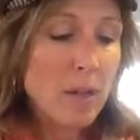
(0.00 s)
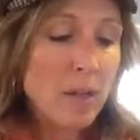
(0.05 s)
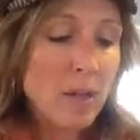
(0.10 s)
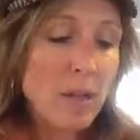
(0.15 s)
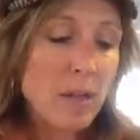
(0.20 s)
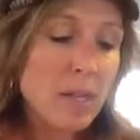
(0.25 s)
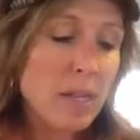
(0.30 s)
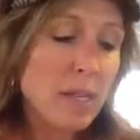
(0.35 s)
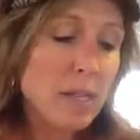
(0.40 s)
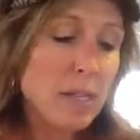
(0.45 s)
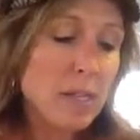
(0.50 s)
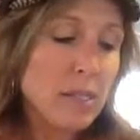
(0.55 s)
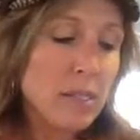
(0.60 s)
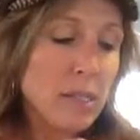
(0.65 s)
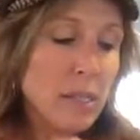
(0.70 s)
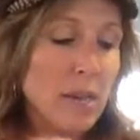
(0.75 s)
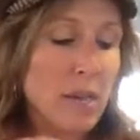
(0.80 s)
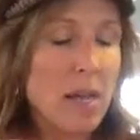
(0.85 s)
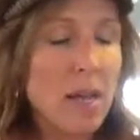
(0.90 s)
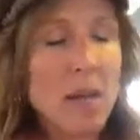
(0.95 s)
This
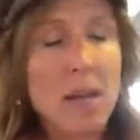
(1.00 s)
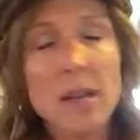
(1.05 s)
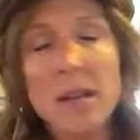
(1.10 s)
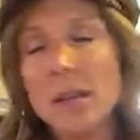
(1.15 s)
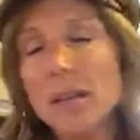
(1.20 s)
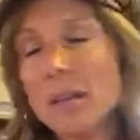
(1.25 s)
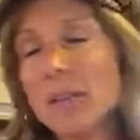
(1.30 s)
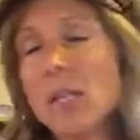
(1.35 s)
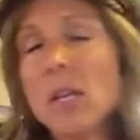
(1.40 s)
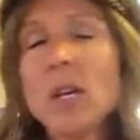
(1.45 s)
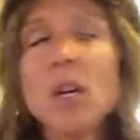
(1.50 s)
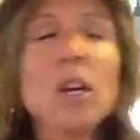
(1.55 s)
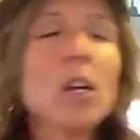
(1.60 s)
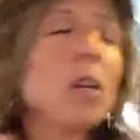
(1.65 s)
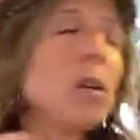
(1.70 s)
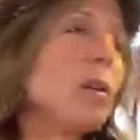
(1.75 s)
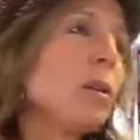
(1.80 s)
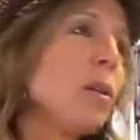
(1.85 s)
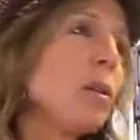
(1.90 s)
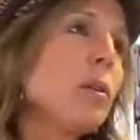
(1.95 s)
has
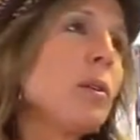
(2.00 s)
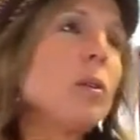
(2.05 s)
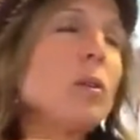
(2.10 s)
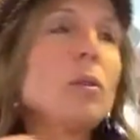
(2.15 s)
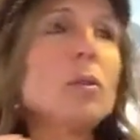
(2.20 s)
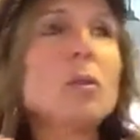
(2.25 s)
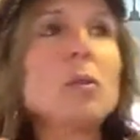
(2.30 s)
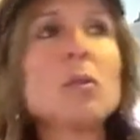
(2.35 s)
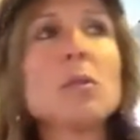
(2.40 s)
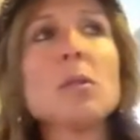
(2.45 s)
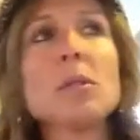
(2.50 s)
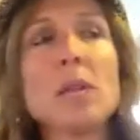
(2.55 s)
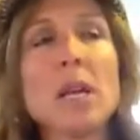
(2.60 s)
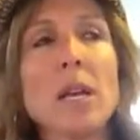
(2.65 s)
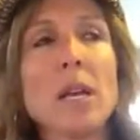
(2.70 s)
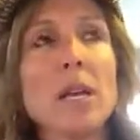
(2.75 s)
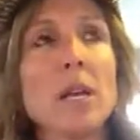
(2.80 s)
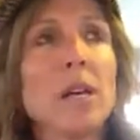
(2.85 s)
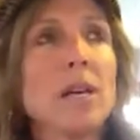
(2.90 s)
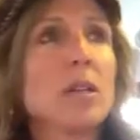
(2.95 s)
clues
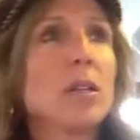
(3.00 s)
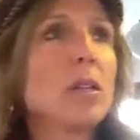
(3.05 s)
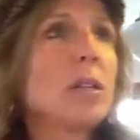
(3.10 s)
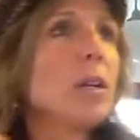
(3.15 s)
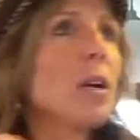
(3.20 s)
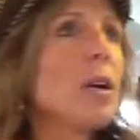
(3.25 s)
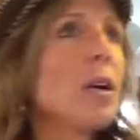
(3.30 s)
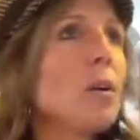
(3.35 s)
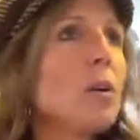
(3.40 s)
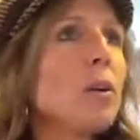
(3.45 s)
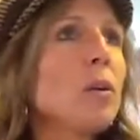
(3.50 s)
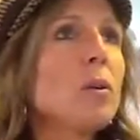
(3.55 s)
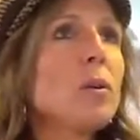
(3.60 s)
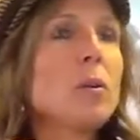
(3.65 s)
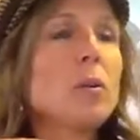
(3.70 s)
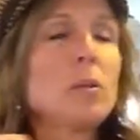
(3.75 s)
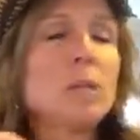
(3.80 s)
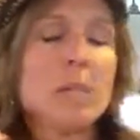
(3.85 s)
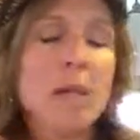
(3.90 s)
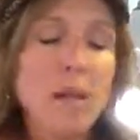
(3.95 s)
and
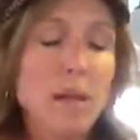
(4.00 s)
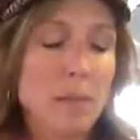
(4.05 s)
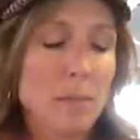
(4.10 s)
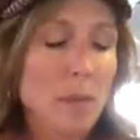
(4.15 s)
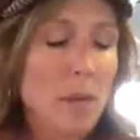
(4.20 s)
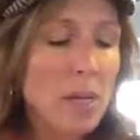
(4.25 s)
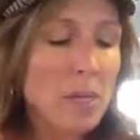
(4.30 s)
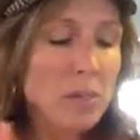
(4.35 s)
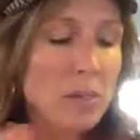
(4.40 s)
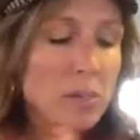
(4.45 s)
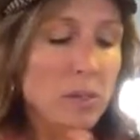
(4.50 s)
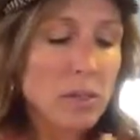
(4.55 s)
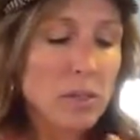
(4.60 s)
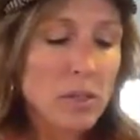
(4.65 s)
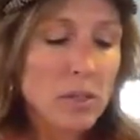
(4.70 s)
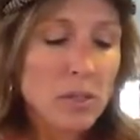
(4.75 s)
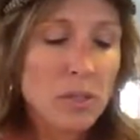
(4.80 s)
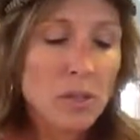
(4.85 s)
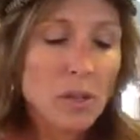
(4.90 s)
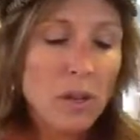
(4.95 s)
codes and puzzles
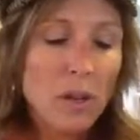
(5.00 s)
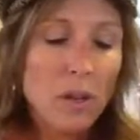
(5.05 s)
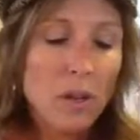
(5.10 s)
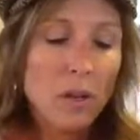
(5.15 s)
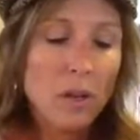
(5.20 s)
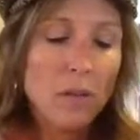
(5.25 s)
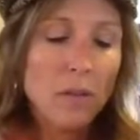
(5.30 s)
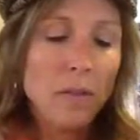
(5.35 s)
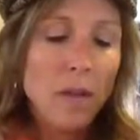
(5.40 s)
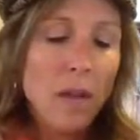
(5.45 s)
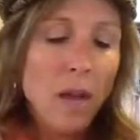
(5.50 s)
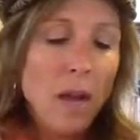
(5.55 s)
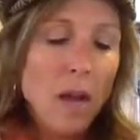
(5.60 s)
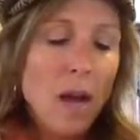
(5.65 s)
to solve.